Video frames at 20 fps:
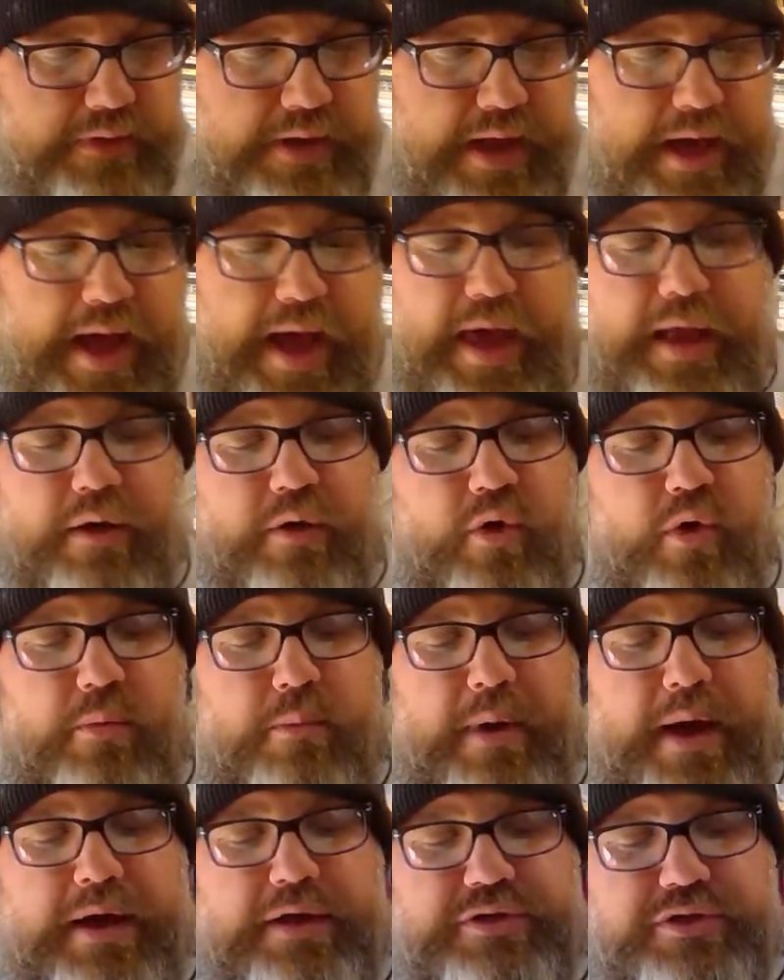Now, I don't know
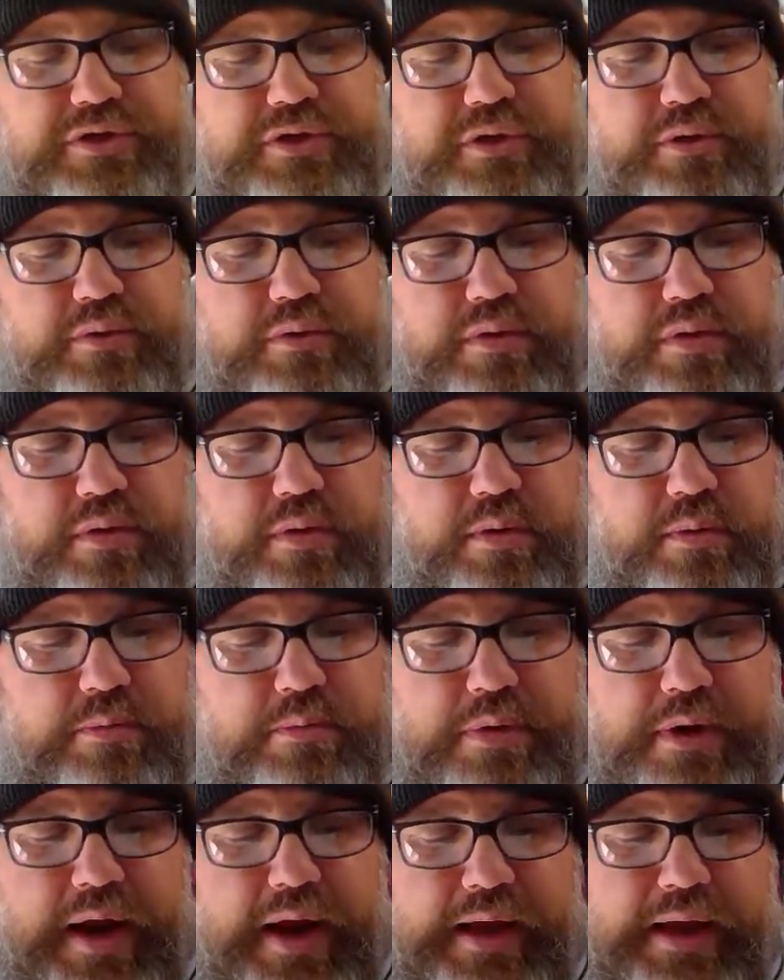about you,
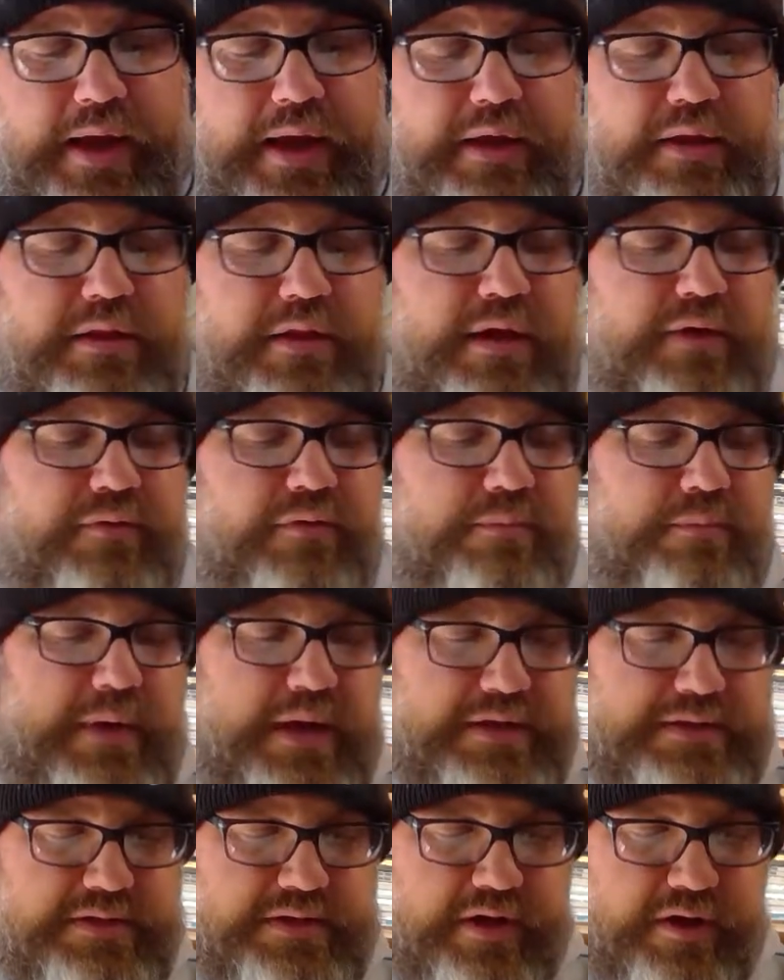but I can't live with
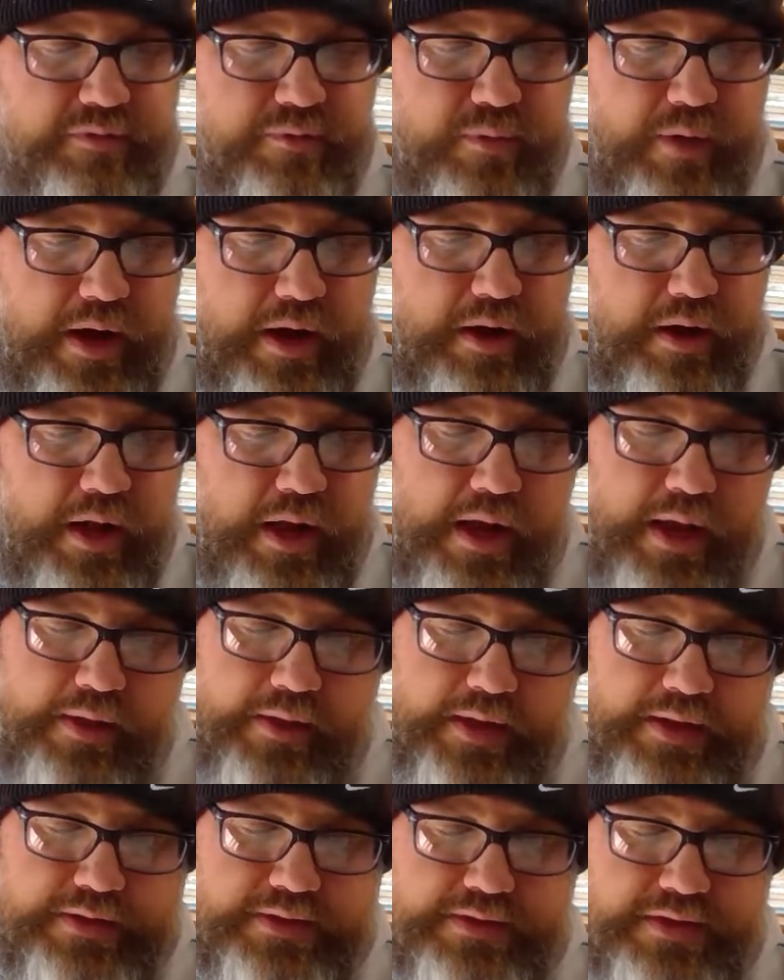myself while
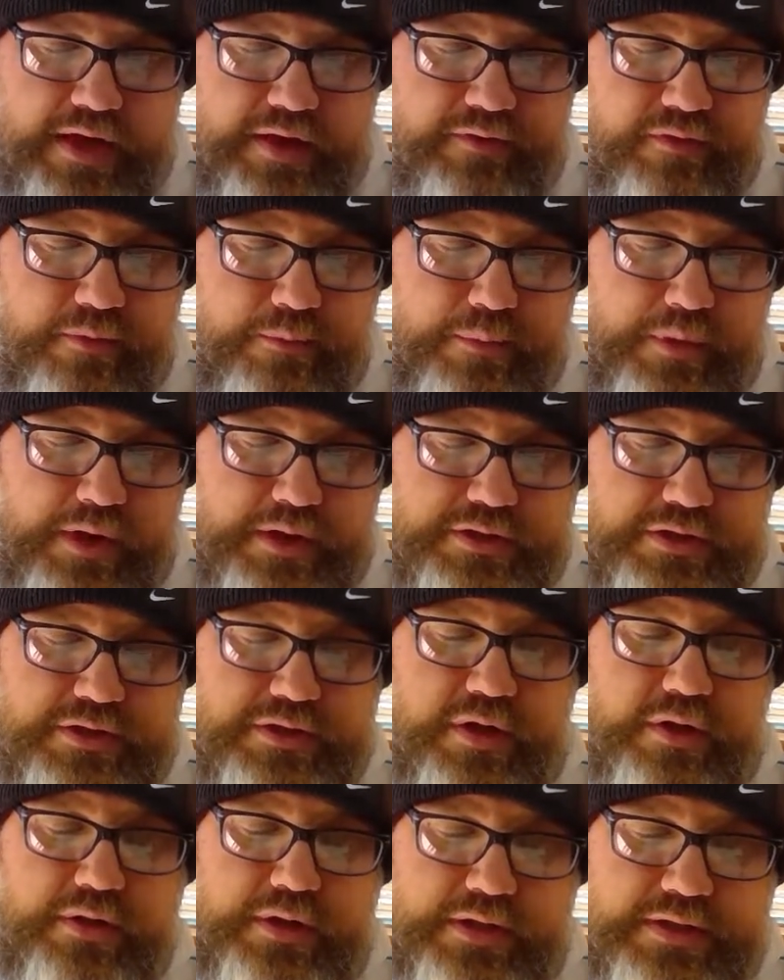that son of a bitch
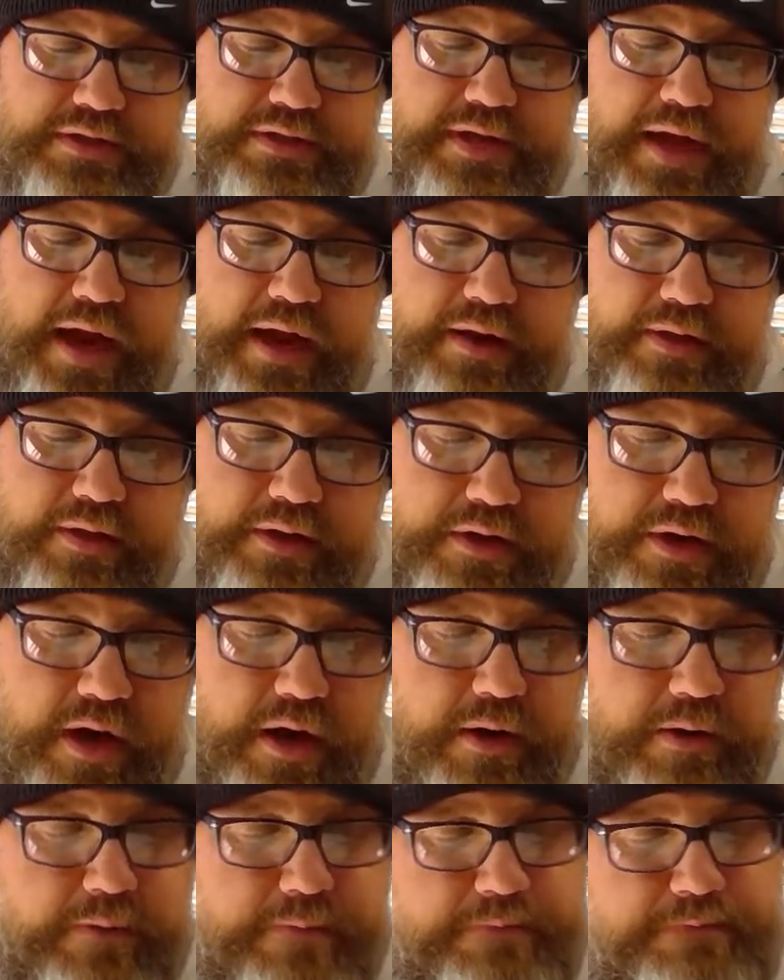is on this side of the
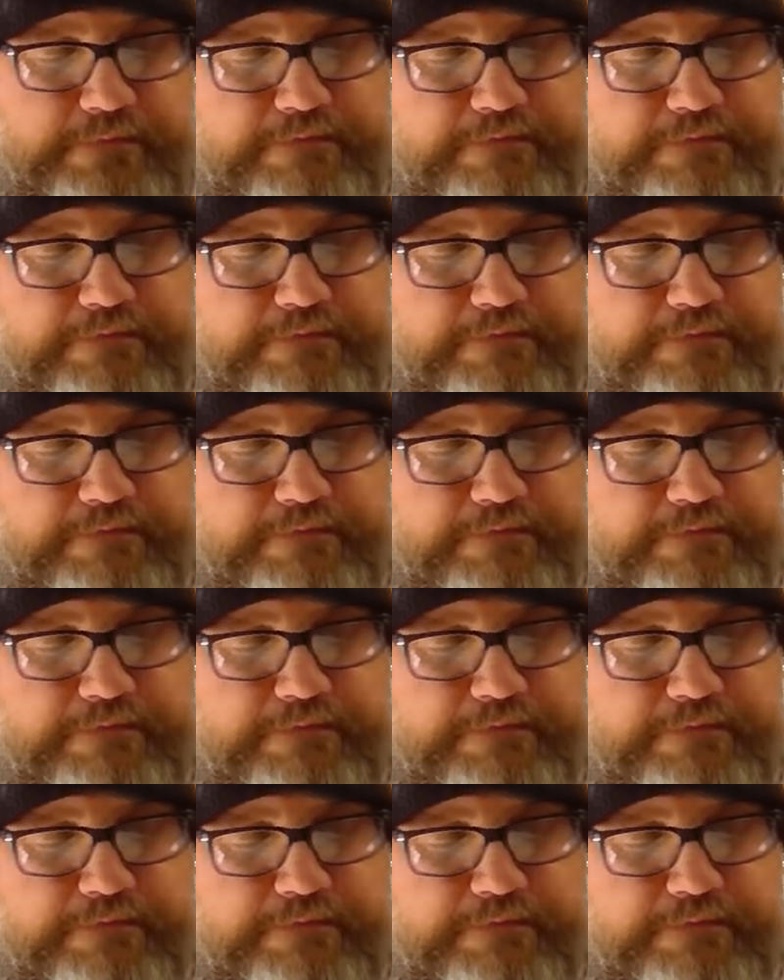dirt.